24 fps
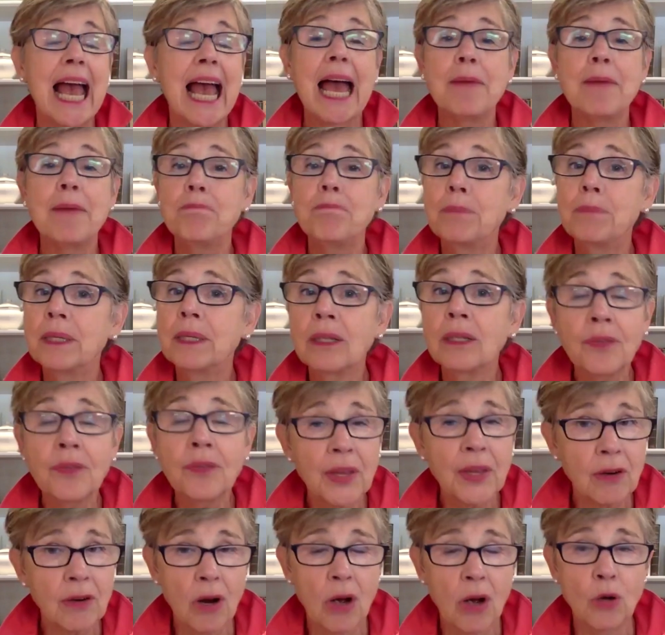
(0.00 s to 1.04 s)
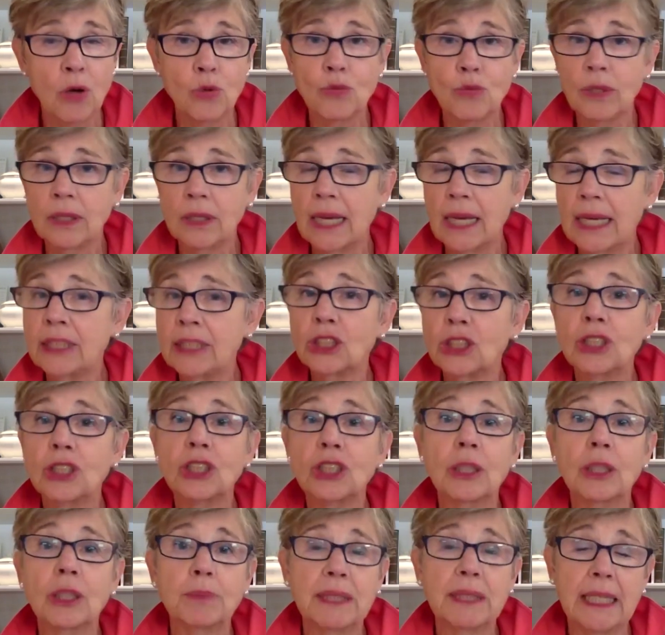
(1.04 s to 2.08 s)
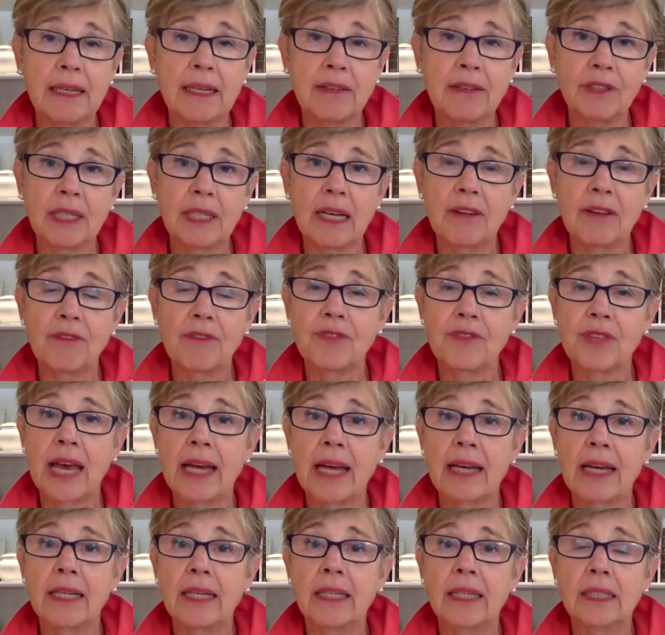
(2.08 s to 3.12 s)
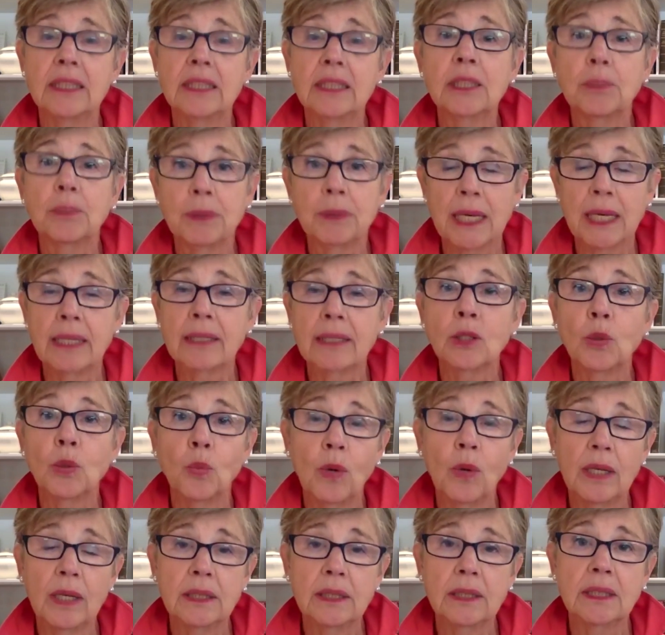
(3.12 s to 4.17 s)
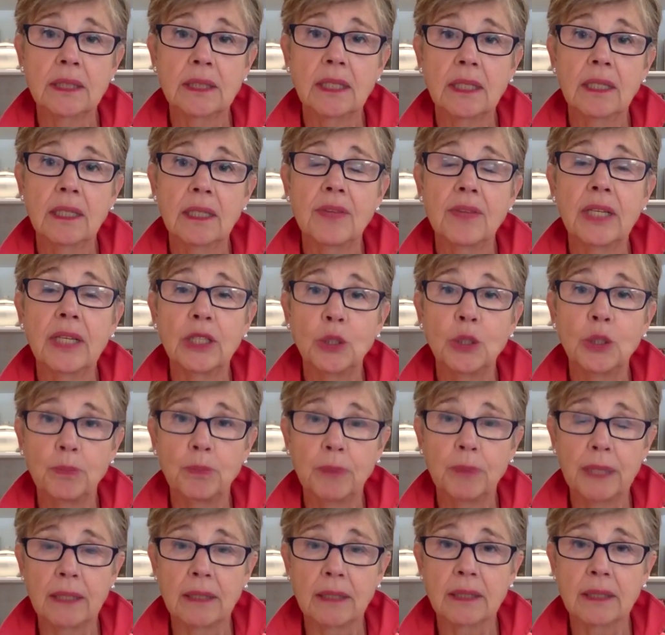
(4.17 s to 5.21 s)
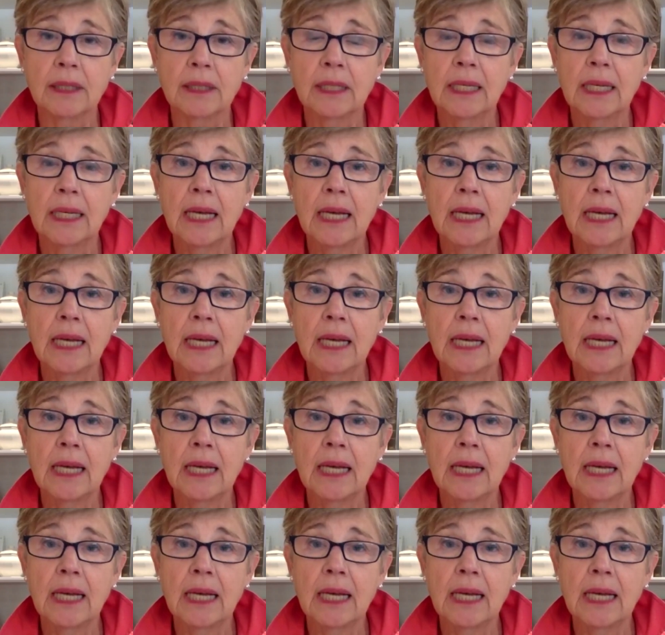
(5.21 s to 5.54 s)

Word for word: and build their own relationships even if they supplant the ones that you built